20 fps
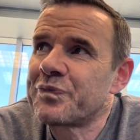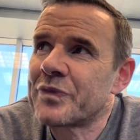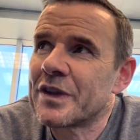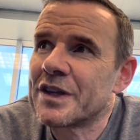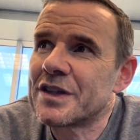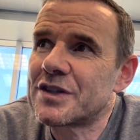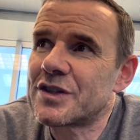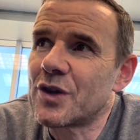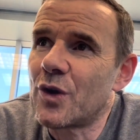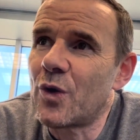
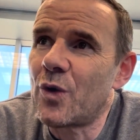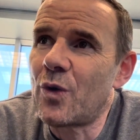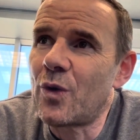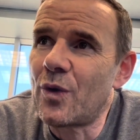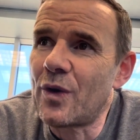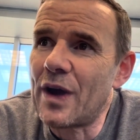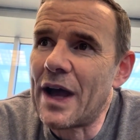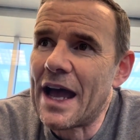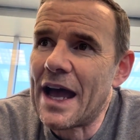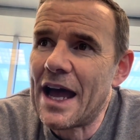So
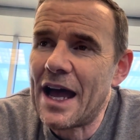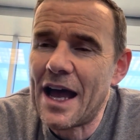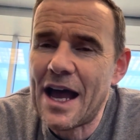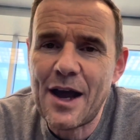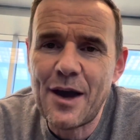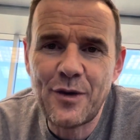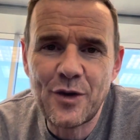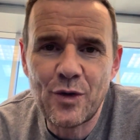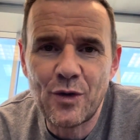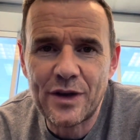
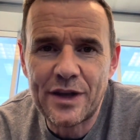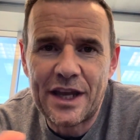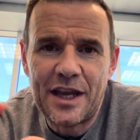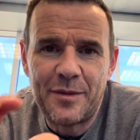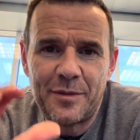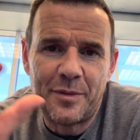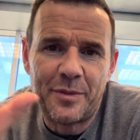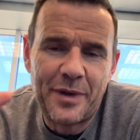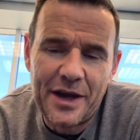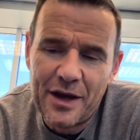how it all
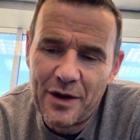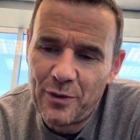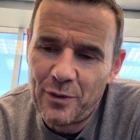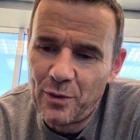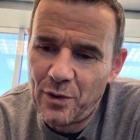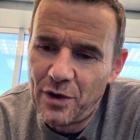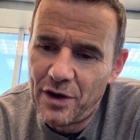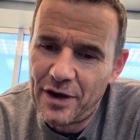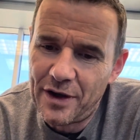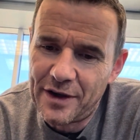came about
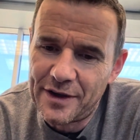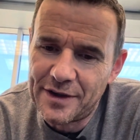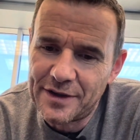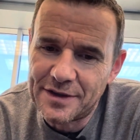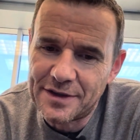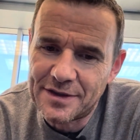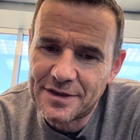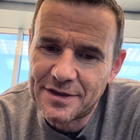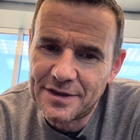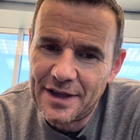
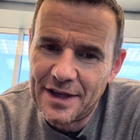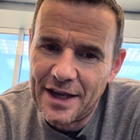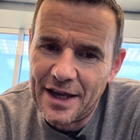was